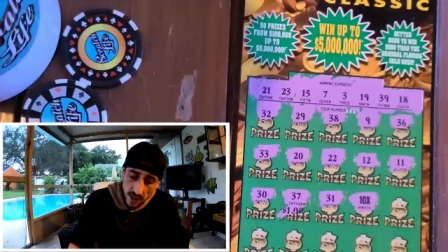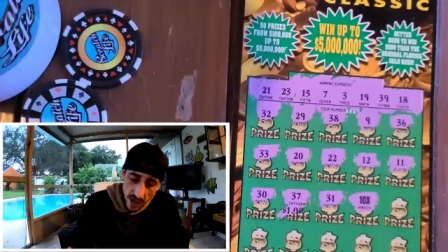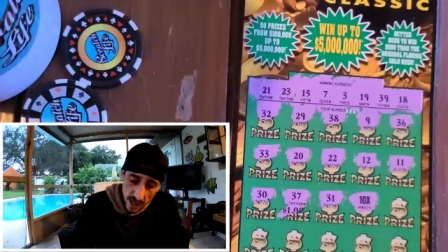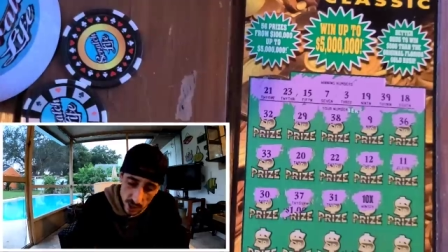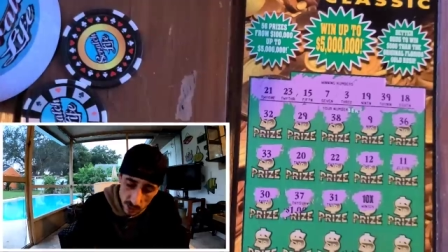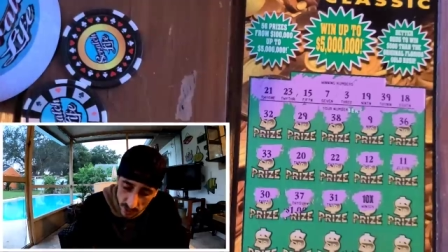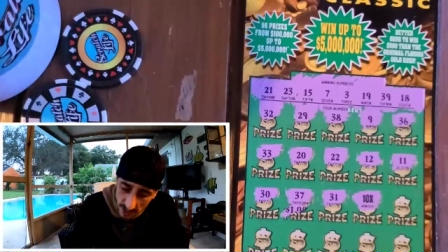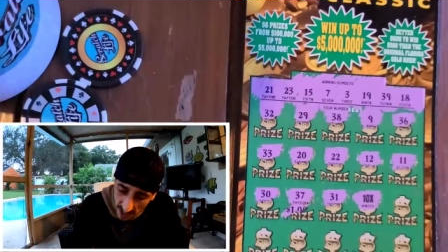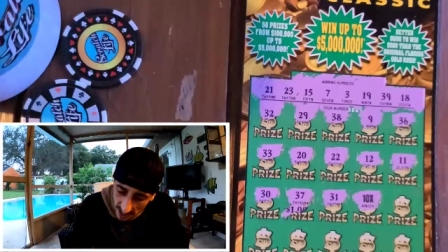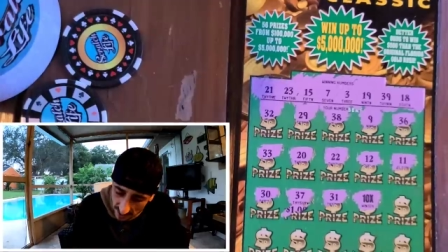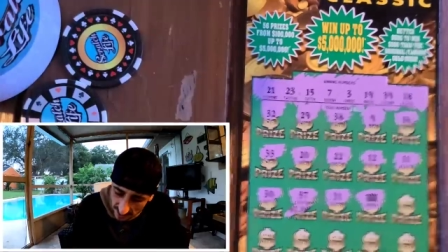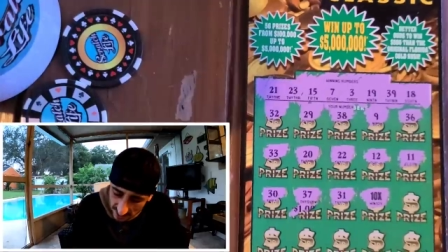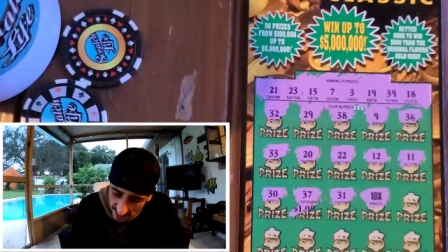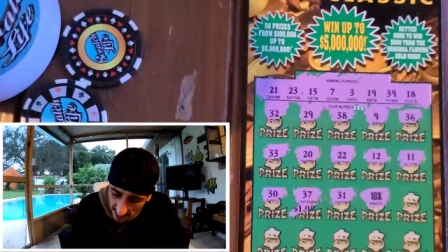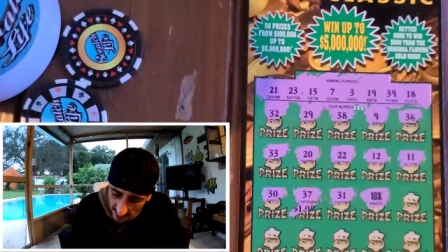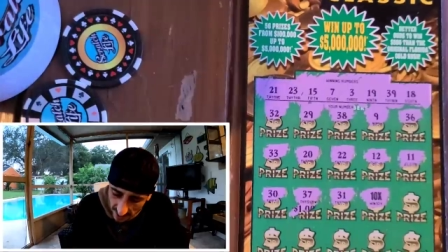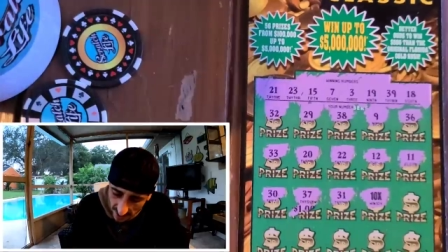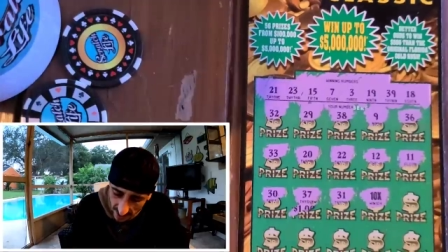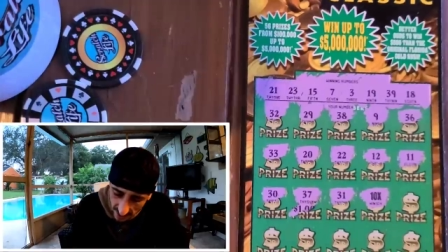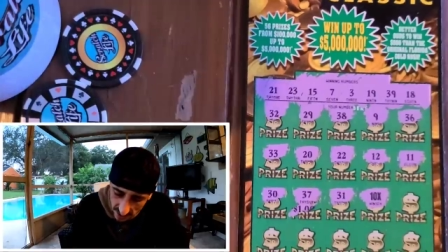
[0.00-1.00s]
Guys, we got a
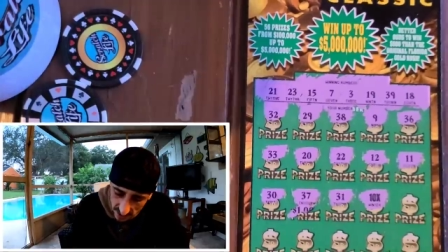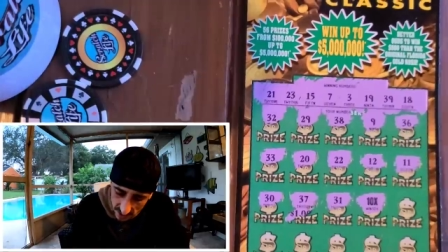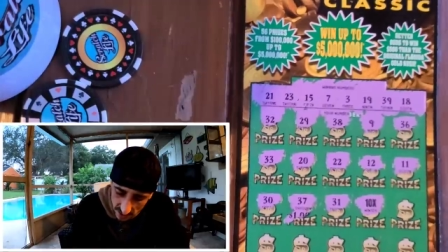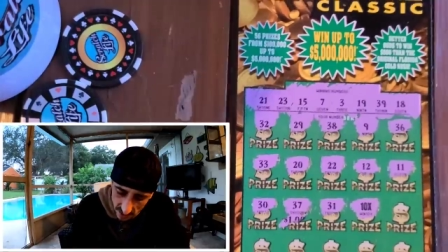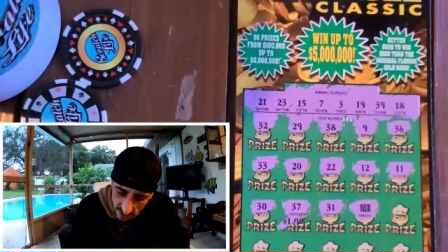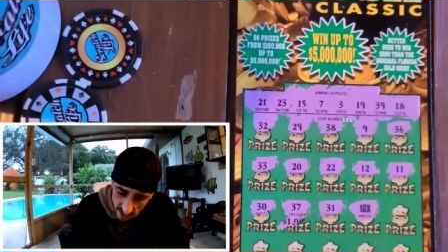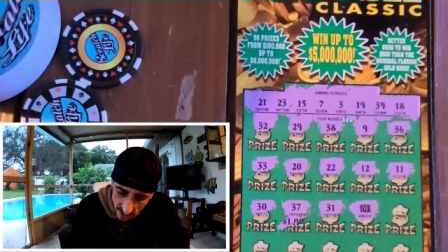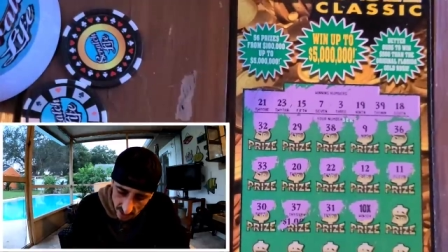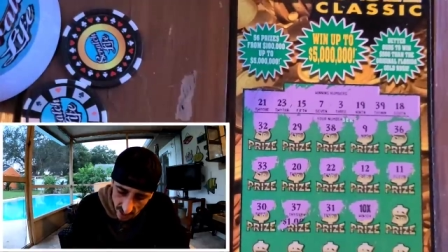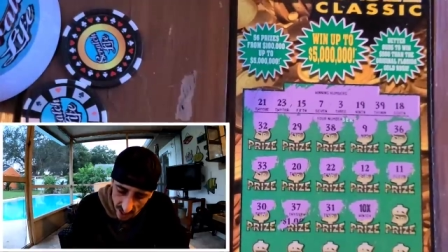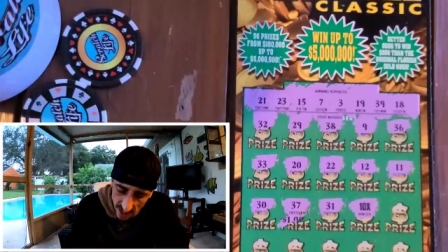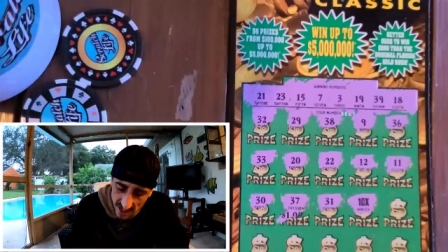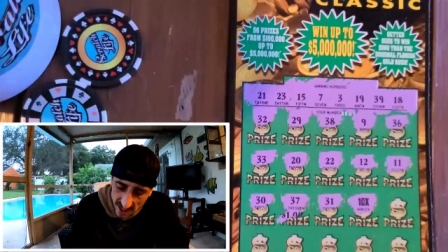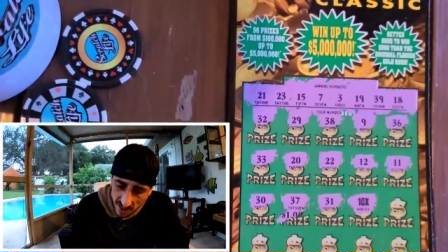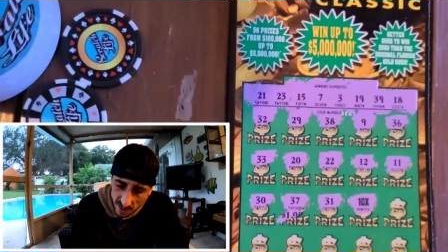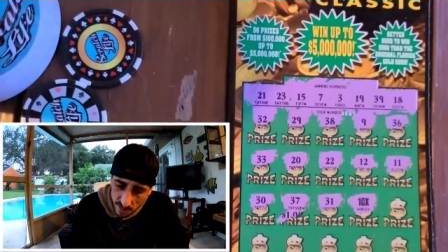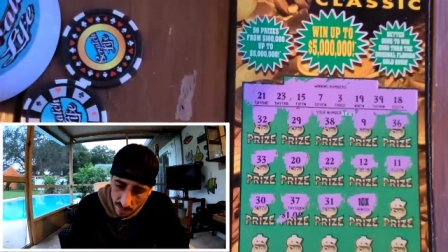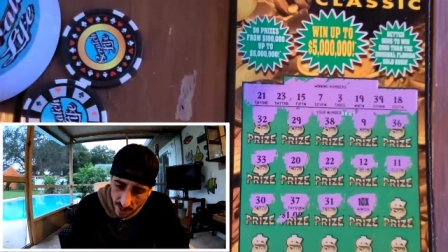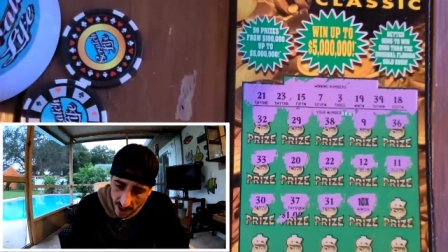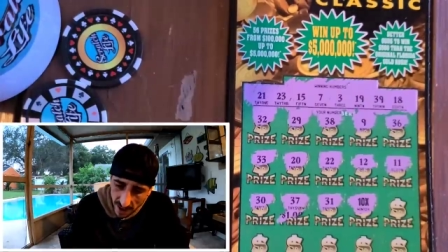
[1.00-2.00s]
10x.
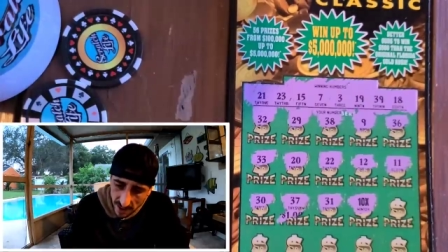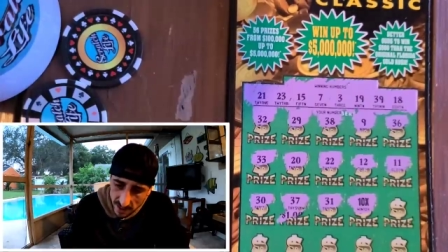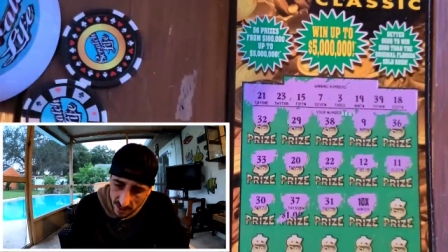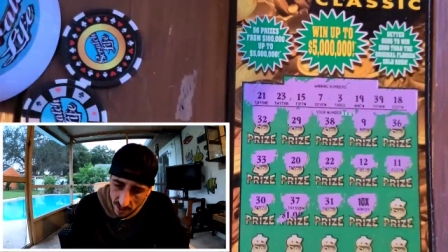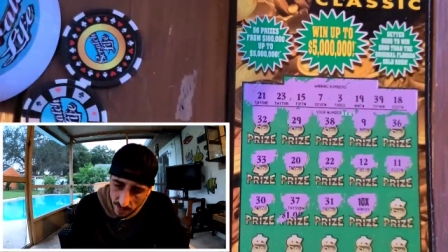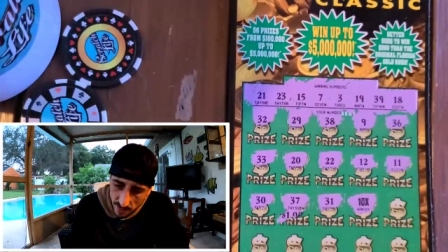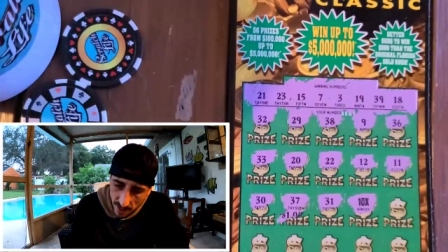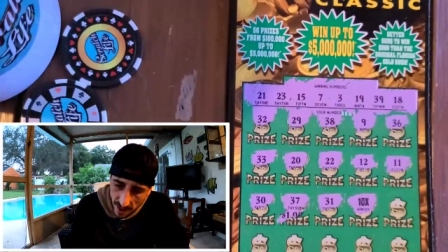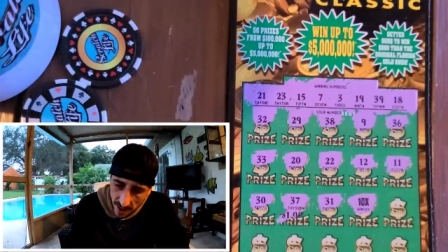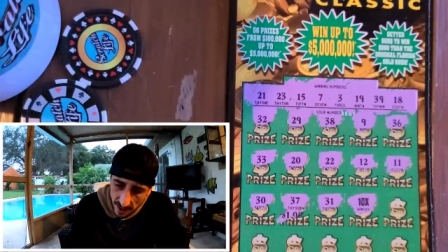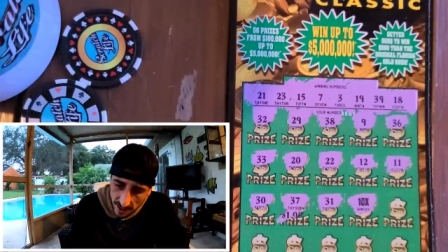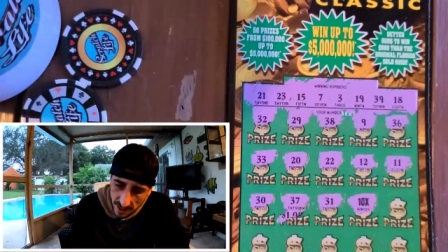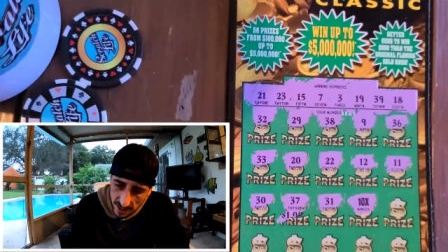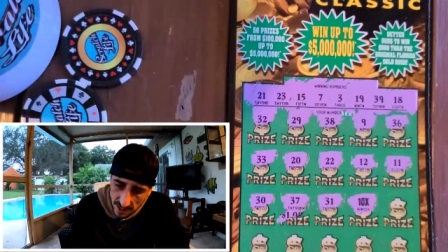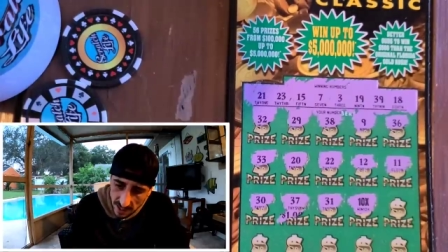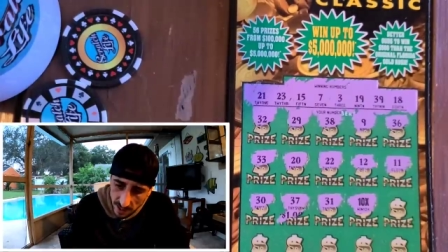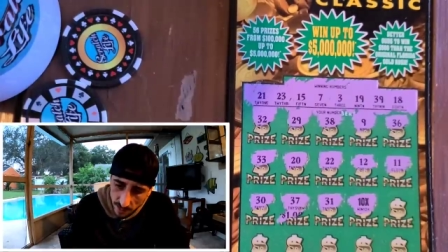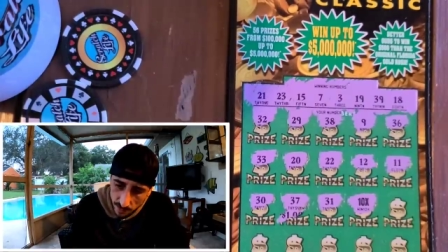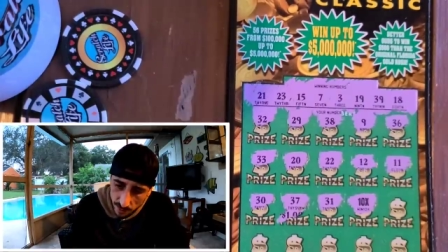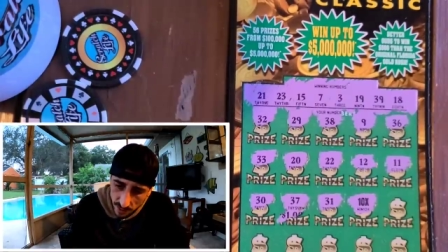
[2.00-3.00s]
It's a back-to-back. -back. I
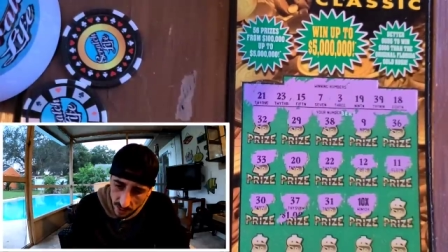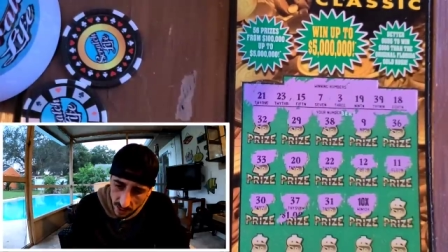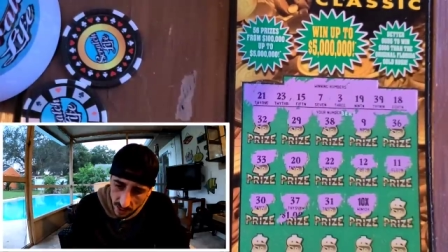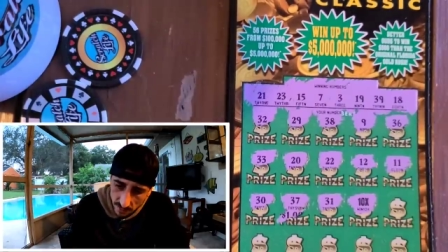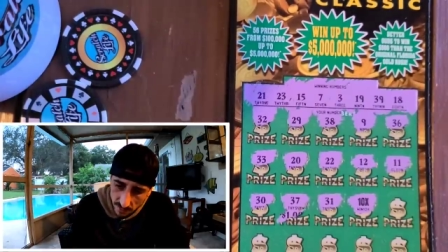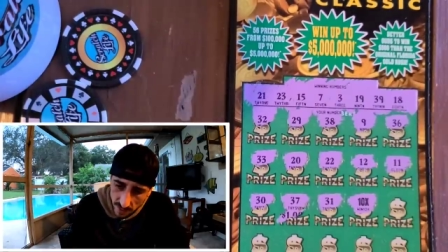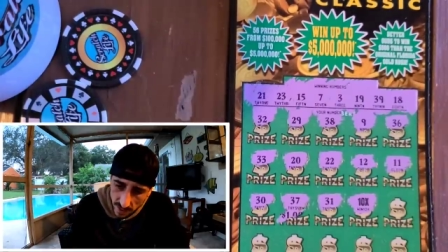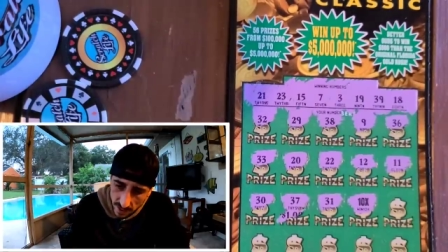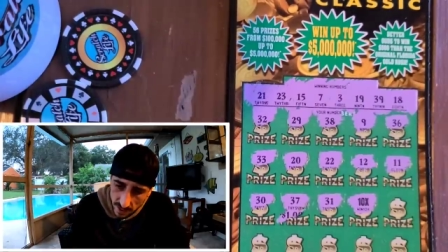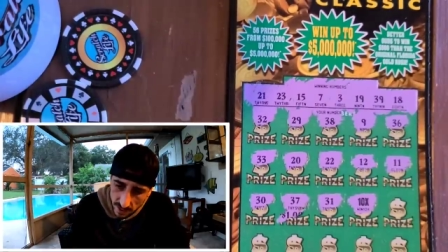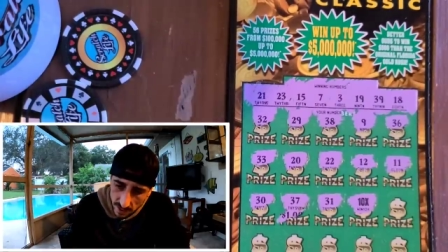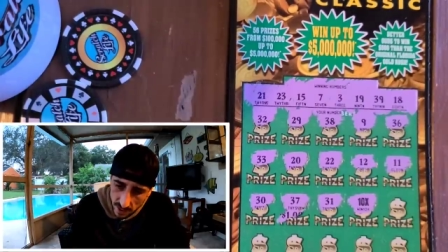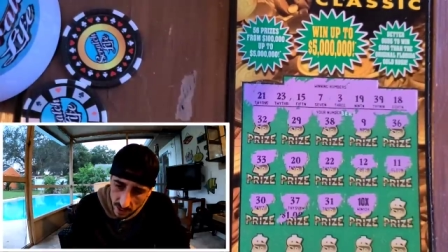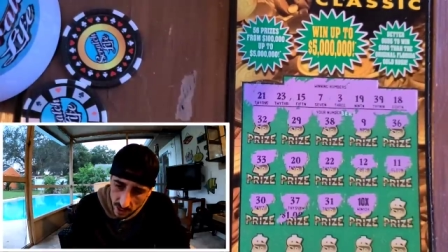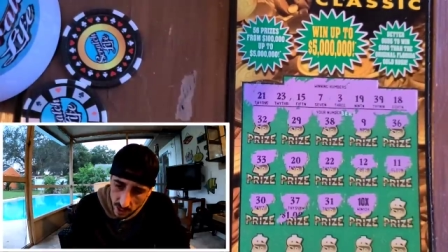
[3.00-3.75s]
can't believe it.